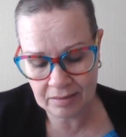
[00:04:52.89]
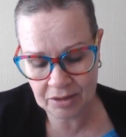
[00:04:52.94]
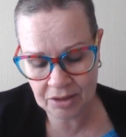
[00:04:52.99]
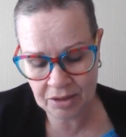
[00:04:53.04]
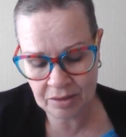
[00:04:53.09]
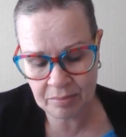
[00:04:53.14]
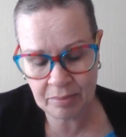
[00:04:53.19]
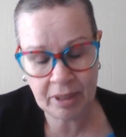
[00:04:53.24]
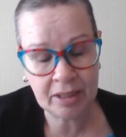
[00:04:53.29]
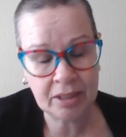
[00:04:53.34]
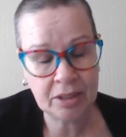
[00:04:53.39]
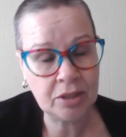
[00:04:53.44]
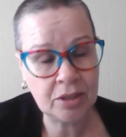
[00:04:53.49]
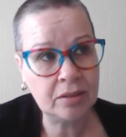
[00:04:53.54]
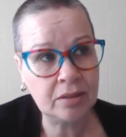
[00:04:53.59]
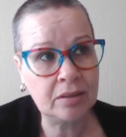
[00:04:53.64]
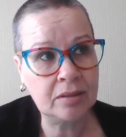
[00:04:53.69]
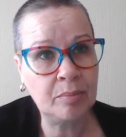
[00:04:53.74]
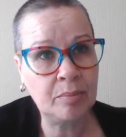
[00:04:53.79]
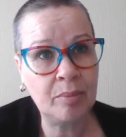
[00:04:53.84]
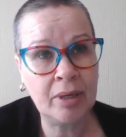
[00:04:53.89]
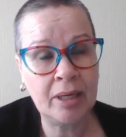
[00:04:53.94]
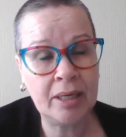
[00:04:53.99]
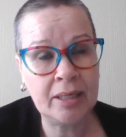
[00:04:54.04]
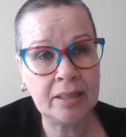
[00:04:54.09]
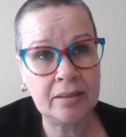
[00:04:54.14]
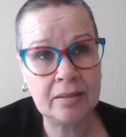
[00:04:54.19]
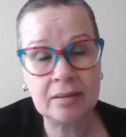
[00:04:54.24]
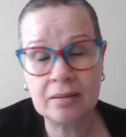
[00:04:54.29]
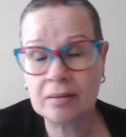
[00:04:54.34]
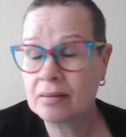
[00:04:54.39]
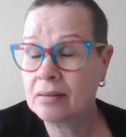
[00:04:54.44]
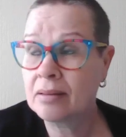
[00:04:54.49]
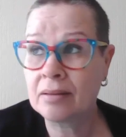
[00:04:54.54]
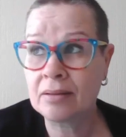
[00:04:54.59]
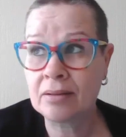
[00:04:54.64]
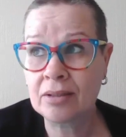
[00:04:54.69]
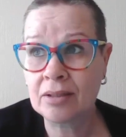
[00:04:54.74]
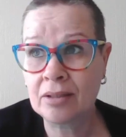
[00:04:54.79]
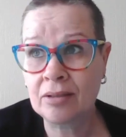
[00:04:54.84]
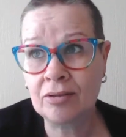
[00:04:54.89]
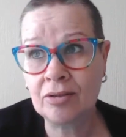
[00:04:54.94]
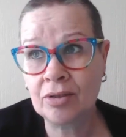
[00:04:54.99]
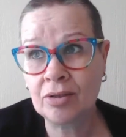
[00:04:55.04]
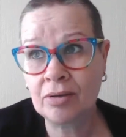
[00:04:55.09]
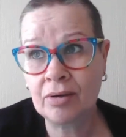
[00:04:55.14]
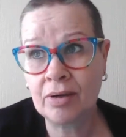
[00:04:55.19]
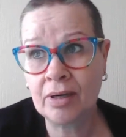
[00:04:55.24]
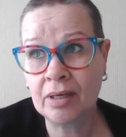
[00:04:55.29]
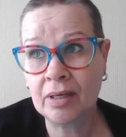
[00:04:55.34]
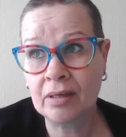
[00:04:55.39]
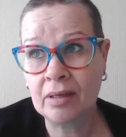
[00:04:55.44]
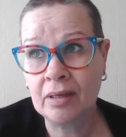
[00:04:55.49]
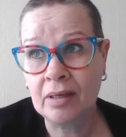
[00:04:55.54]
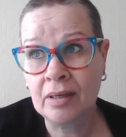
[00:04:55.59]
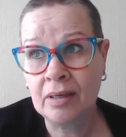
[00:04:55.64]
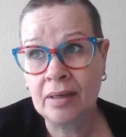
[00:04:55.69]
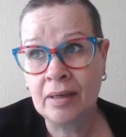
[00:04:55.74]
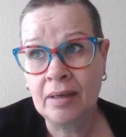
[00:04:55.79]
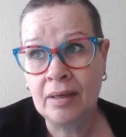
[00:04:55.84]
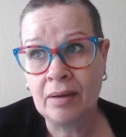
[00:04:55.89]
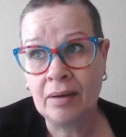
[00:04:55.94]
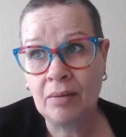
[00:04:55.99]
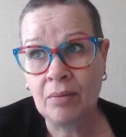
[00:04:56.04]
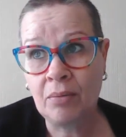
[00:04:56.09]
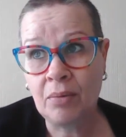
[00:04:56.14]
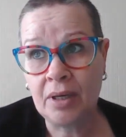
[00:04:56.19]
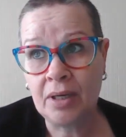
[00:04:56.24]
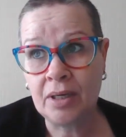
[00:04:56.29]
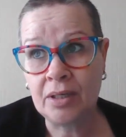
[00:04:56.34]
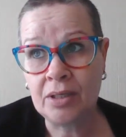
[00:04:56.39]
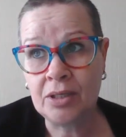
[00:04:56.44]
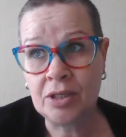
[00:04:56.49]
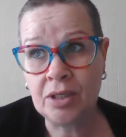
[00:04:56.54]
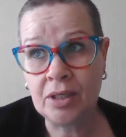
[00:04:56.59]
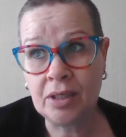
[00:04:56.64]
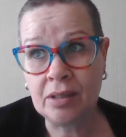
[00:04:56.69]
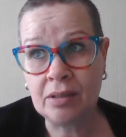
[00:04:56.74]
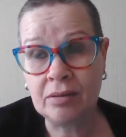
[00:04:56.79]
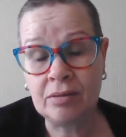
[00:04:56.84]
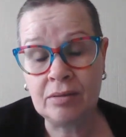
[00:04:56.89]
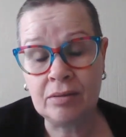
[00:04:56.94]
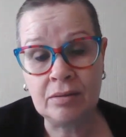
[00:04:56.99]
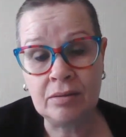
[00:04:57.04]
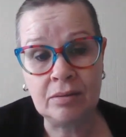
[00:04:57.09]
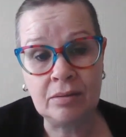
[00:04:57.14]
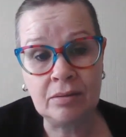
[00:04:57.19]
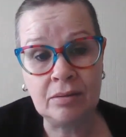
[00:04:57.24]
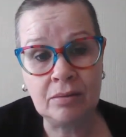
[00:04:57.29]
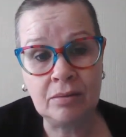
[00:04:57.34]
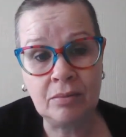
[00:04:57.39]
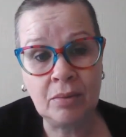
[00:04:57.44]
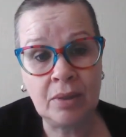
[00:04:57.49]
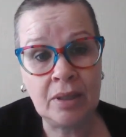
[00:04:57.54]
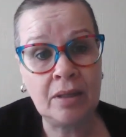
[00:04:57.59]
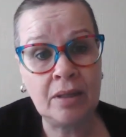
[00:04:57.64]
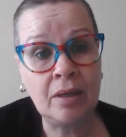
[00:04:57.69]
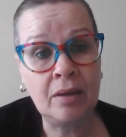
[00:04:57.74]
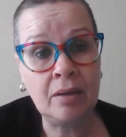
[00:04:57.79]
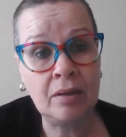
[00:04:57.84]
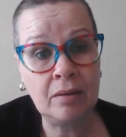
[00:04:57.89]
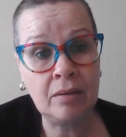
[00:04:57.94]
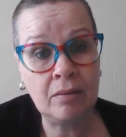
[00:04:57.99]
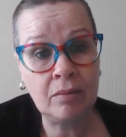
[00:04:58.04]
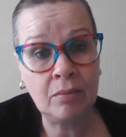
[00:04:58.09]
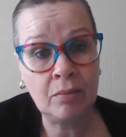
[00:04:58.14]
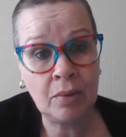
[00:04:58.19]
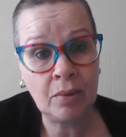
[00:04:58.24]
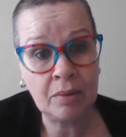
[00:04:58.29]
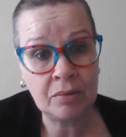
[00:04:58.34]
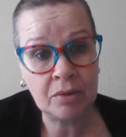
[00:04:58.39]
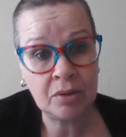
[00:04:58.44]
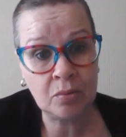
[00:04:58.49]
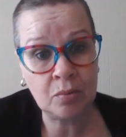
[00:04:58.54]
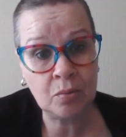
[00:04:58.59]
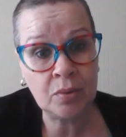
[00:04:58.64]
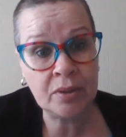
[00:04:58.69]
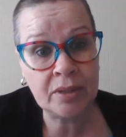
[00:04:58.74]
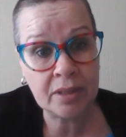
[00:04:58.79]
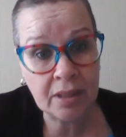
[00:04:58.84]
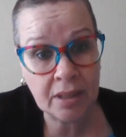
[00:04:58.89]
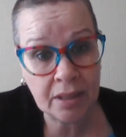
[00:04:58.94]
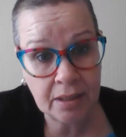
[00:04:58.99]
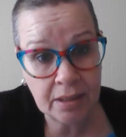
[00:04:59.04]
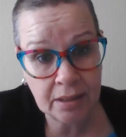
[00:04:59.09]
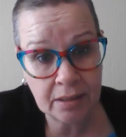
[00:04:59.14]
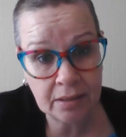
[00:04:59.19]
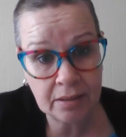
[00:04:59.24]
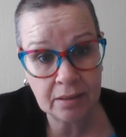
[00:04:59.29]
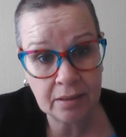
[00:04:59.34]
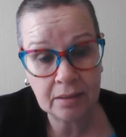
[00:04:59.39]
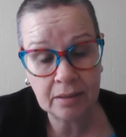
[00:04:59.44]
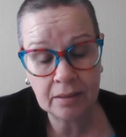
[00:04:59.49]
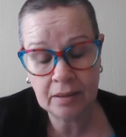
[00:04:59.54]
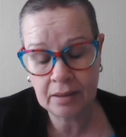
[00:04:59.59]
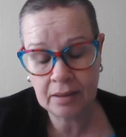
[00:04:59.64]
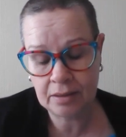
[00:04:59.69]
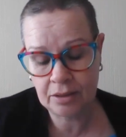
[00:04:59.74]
she mentioned the place in Centurion where she could do, where there was whiskey tasting.